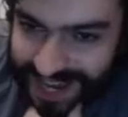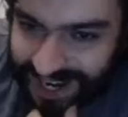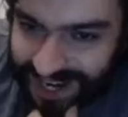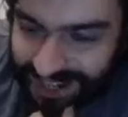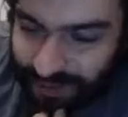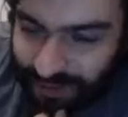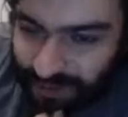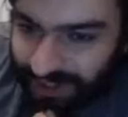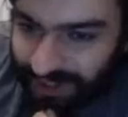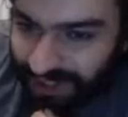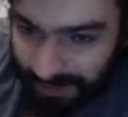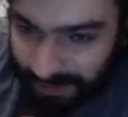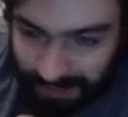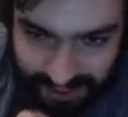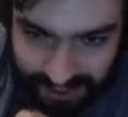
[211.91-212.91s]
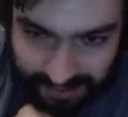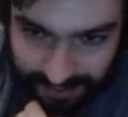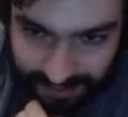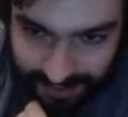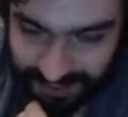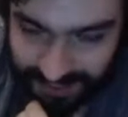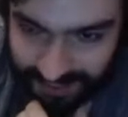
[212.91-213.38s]
I don't really believe
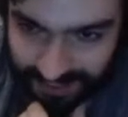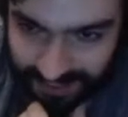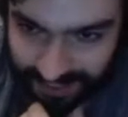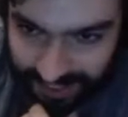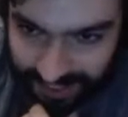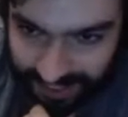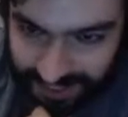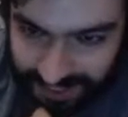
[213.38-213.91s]
this is the case.